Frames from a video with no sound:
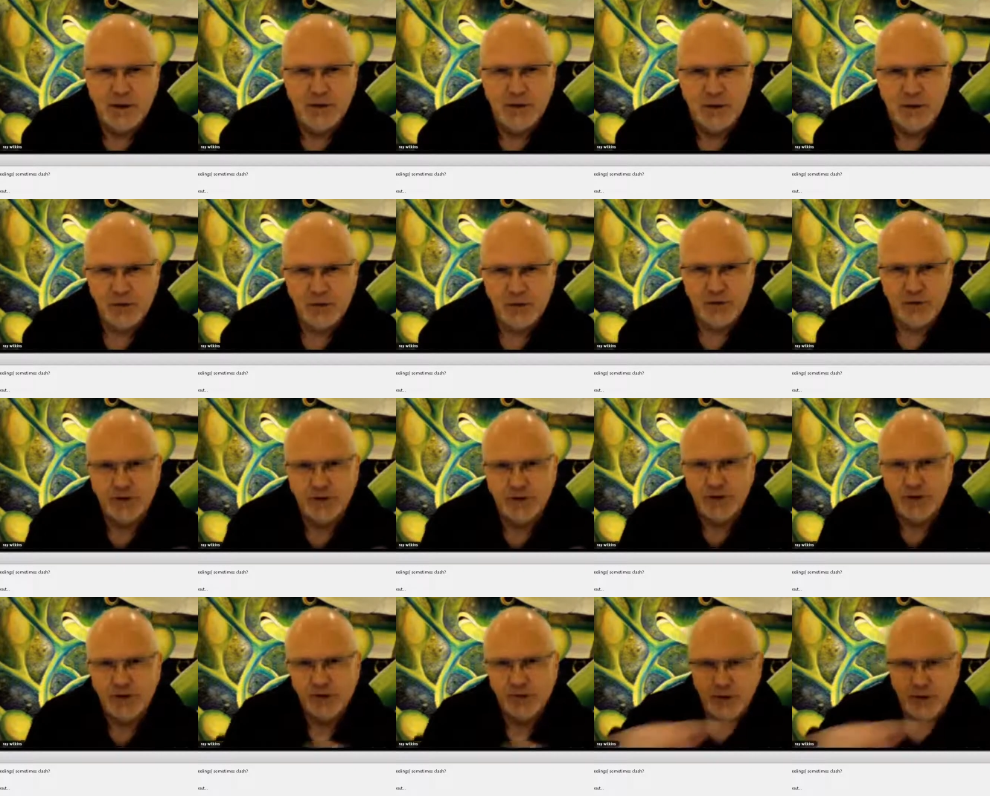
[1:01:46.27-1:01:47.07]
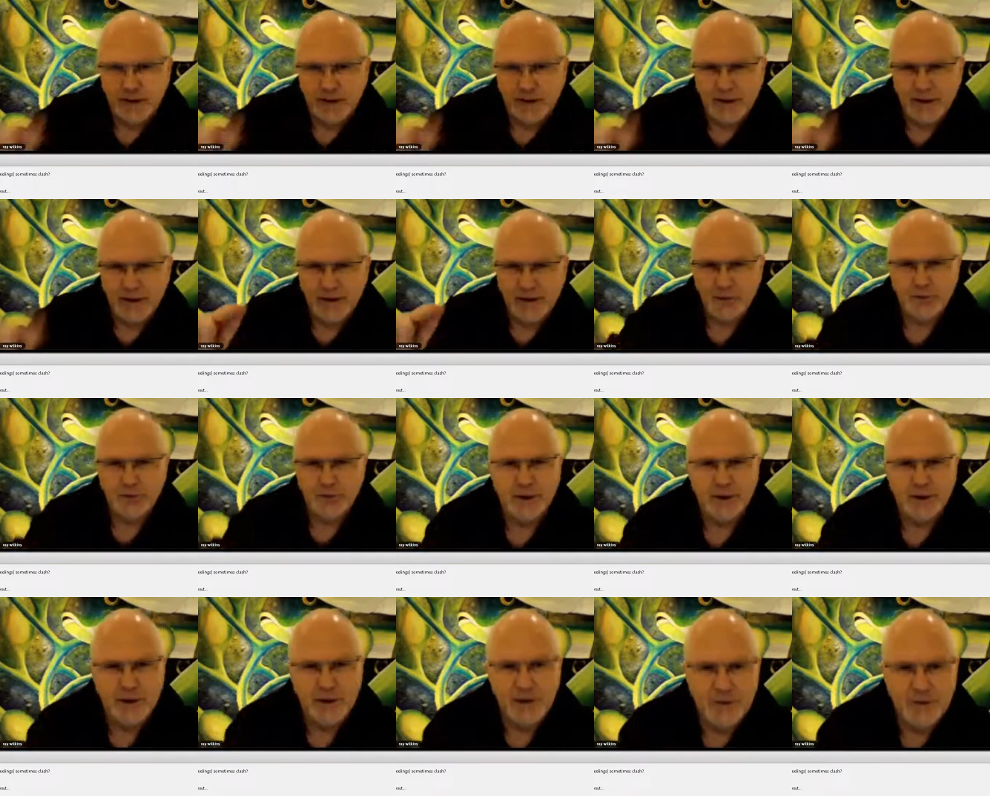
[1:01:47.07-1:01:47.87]
These 53
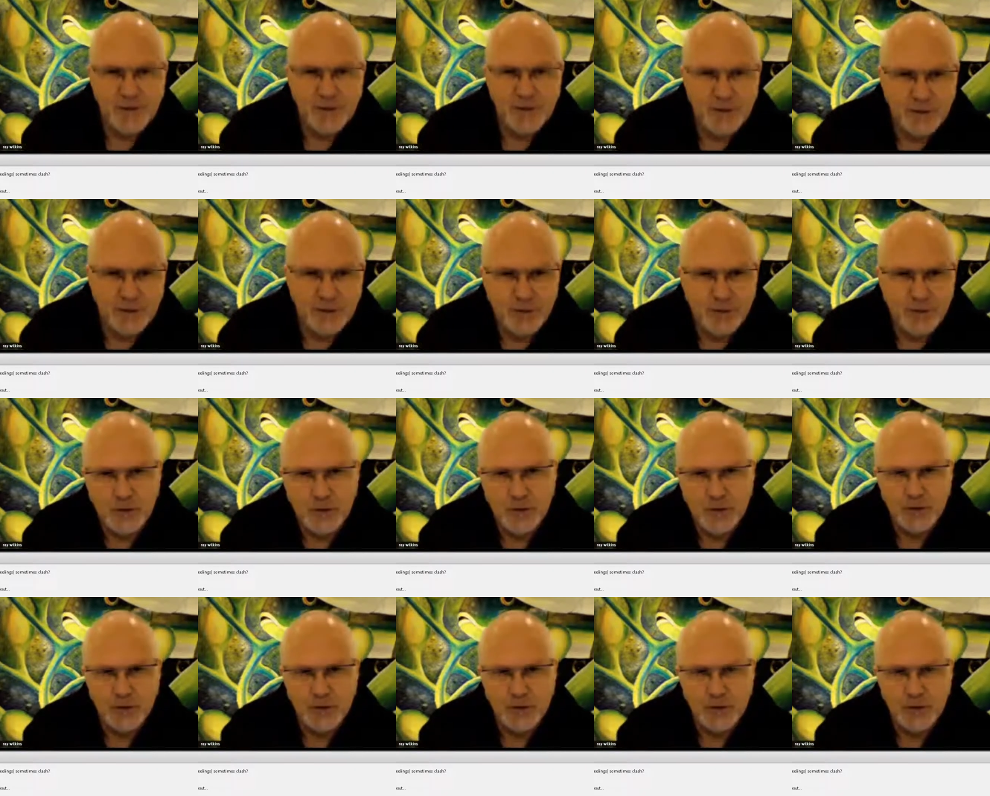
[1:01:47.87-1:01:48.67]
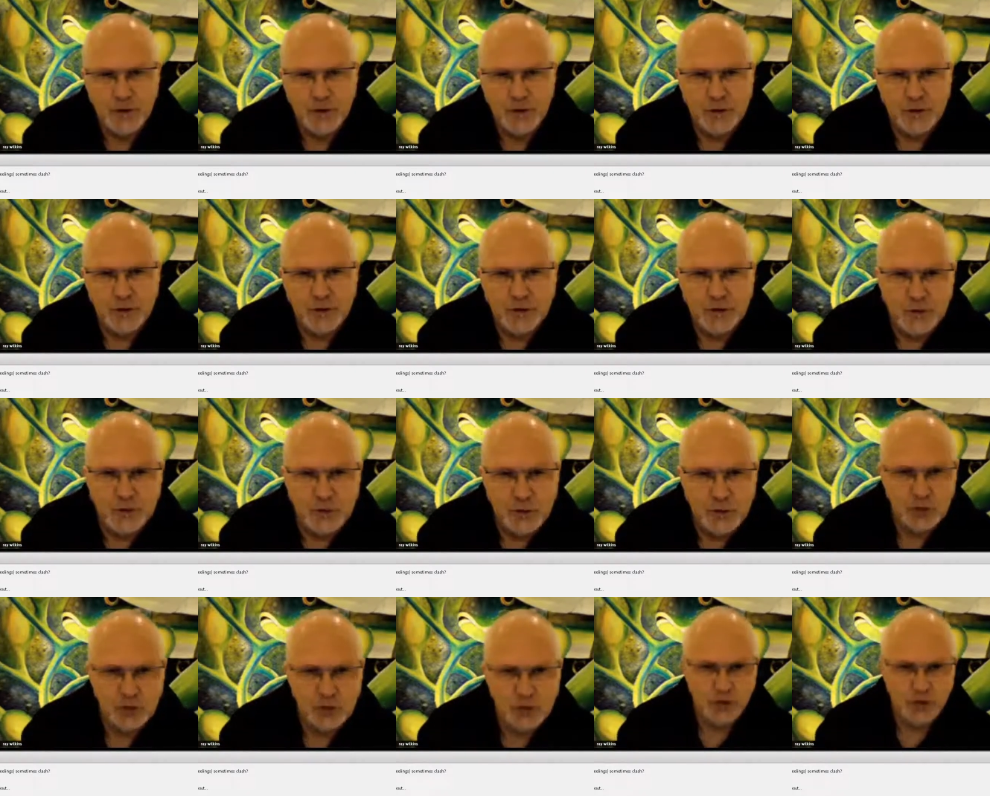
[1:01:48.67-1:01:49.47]
NLP lessons are very, very good
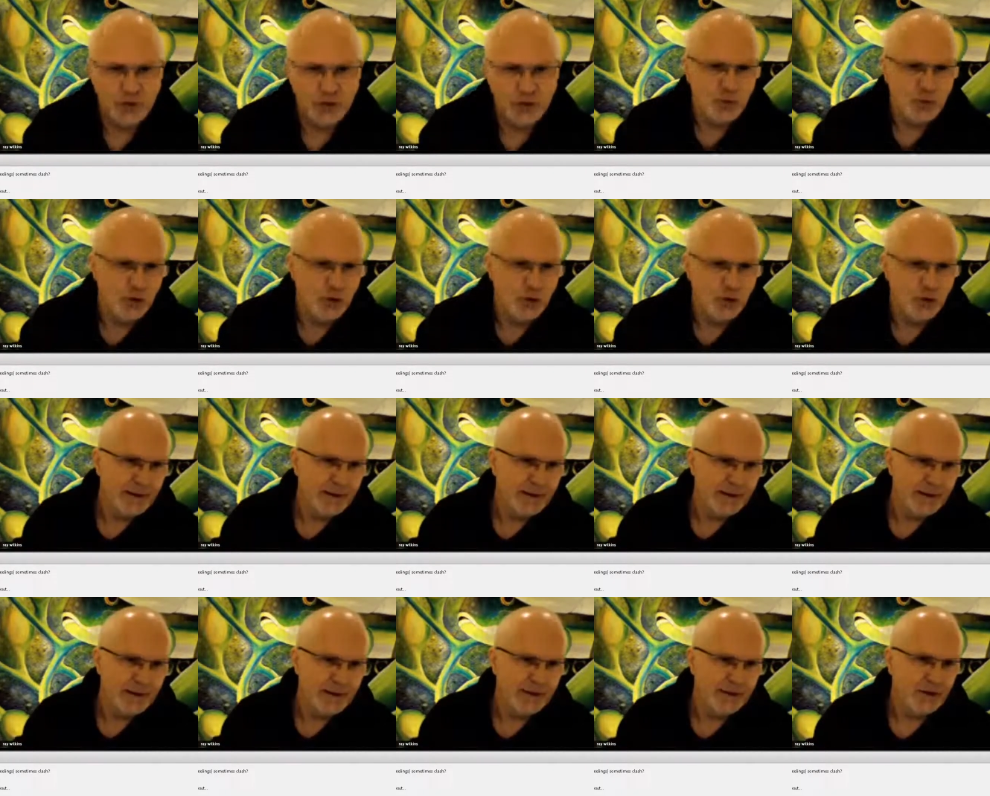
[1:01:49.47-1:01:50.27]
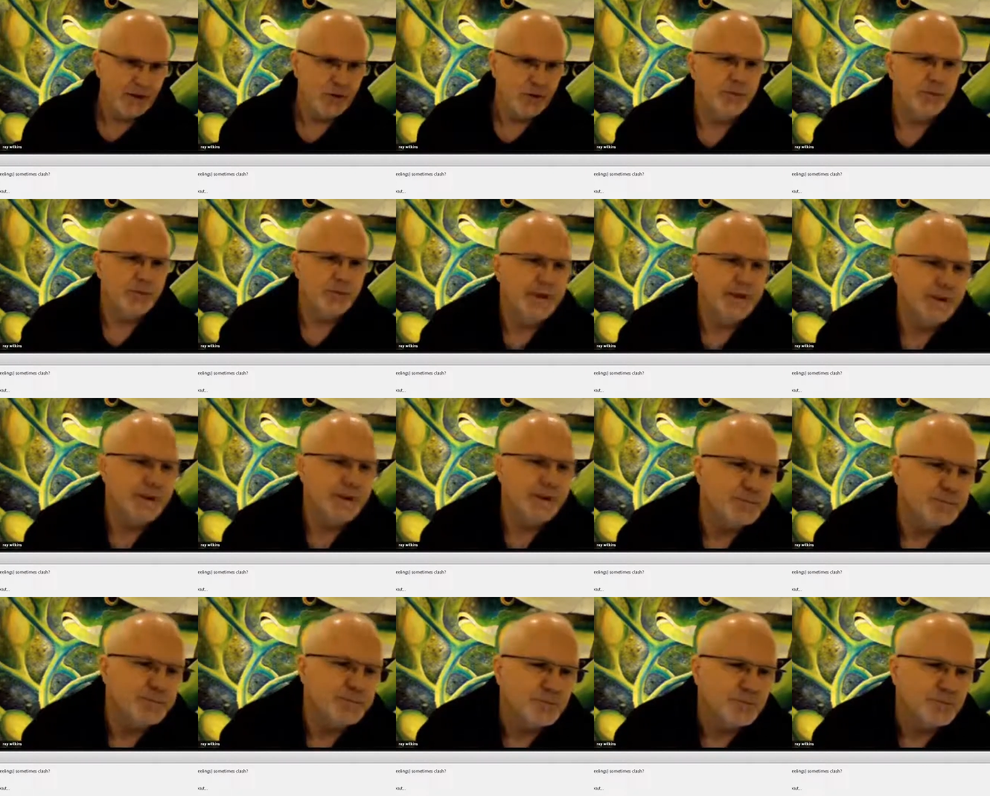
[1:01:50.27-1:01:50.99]
to learn more about NLP.